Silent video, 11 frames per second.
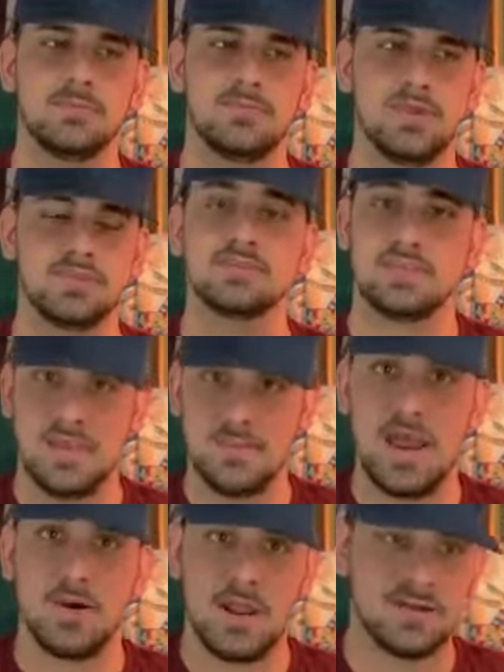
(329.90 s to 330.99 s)
pick this game
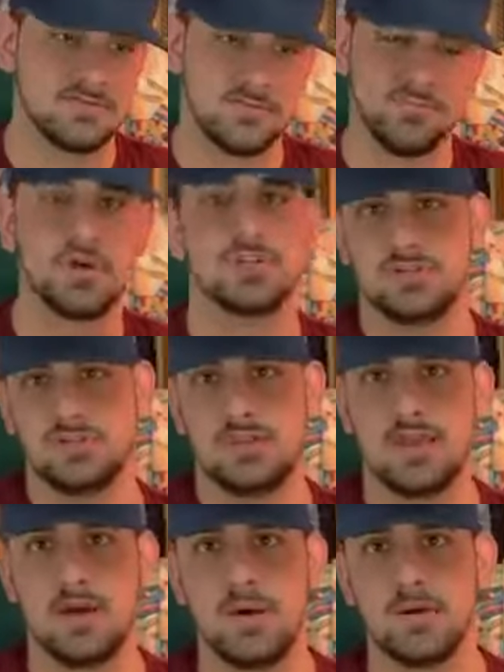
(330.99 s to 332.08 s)
out of the bunch
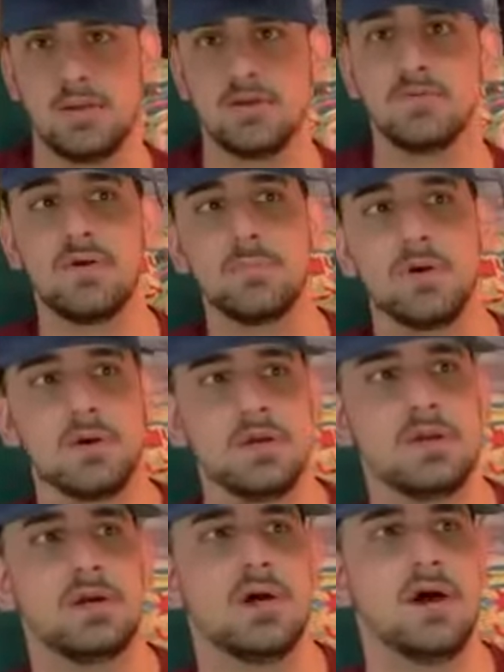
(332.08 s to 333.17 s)
that come out in November.
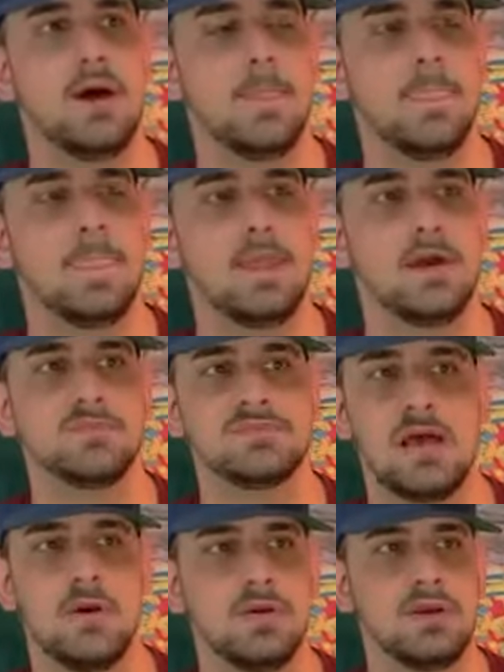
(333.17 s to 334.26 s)
It comes
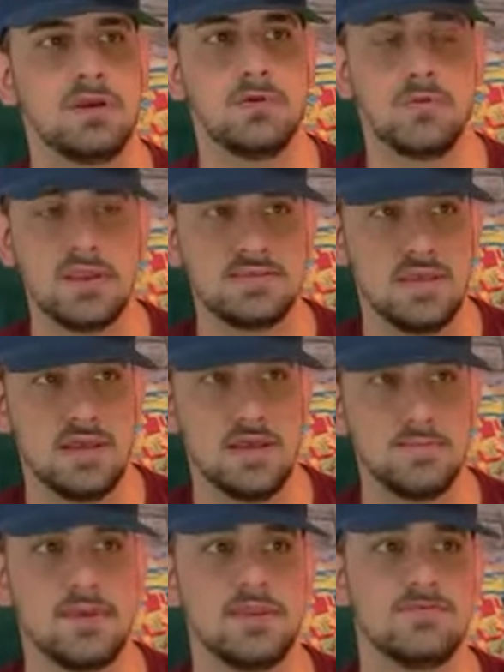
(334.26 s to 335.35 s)
out at a great
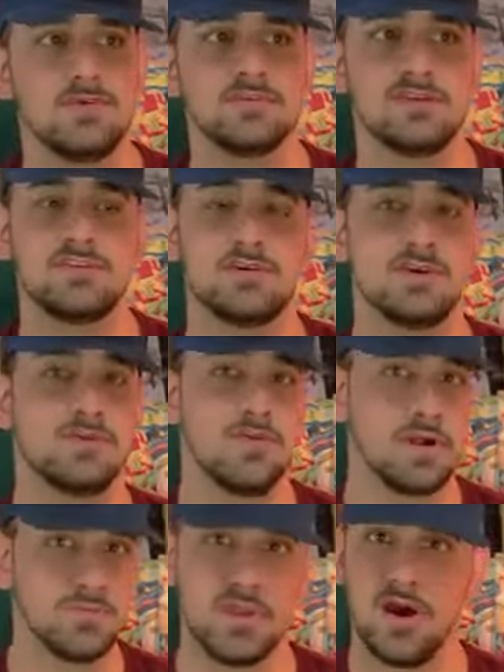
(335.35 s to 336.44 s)
time. It feels like they're
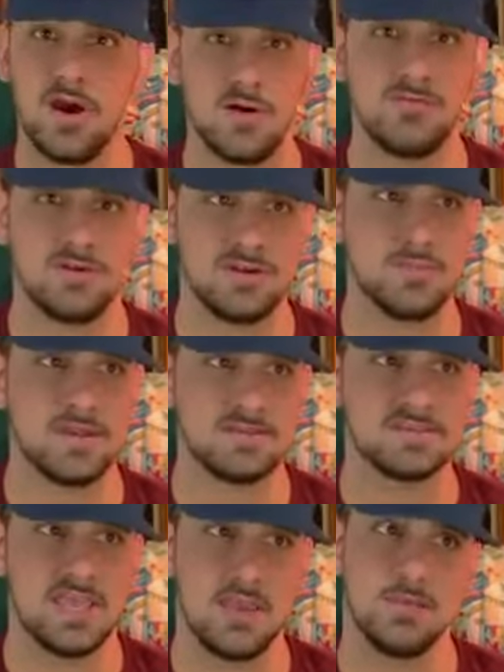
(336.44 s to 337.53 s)
incredibly confident about
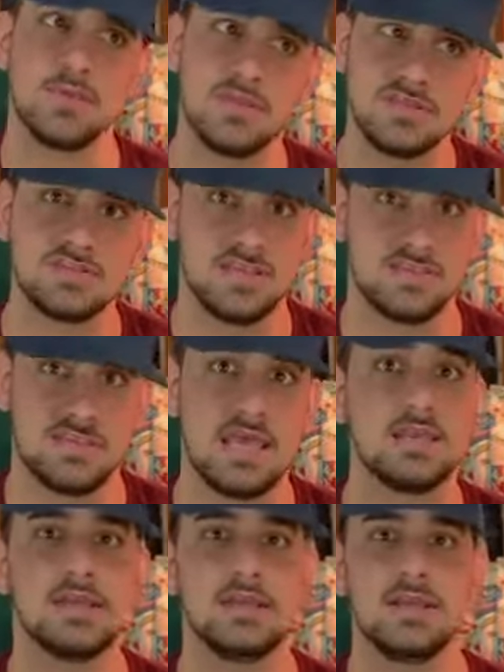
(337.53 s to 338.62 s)
this game, releasing it
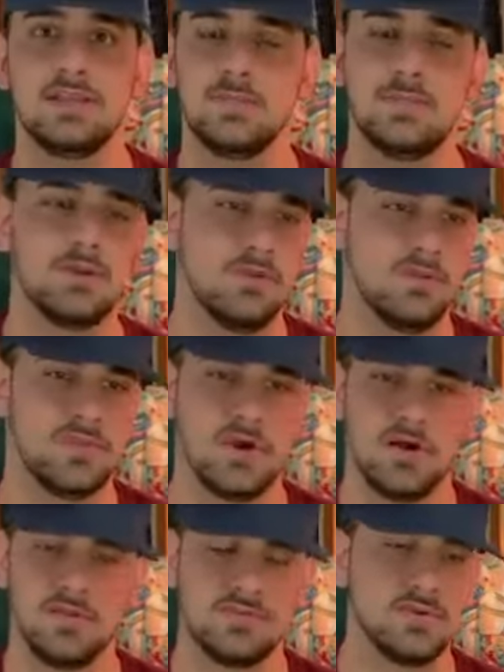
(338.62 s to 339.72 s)
then in the middle of the
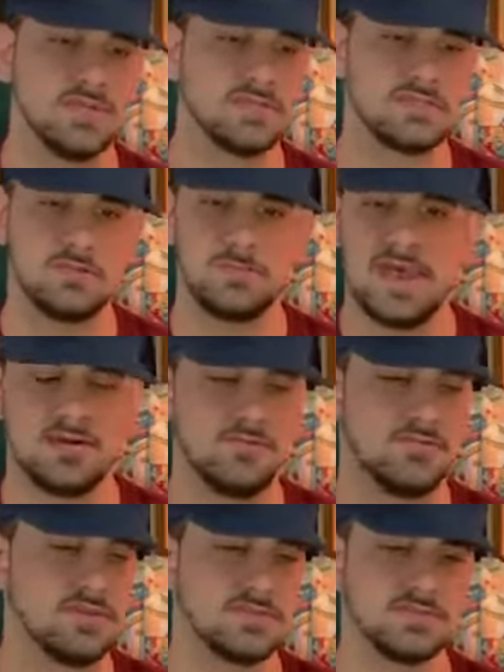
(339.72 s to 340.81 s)
Call of Duties and the
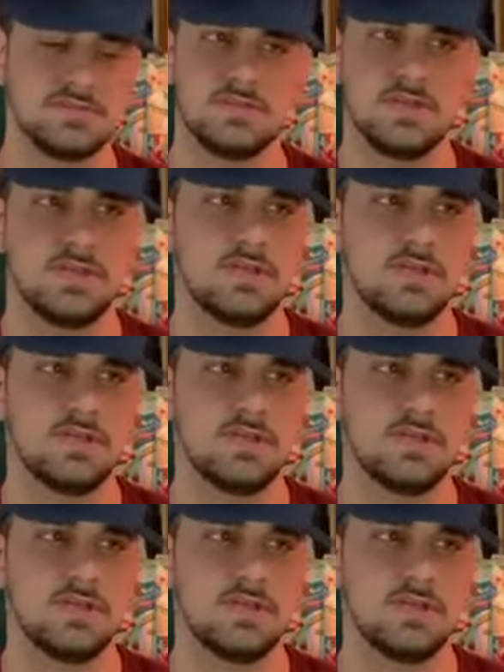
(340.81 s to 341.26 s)
Battlefields and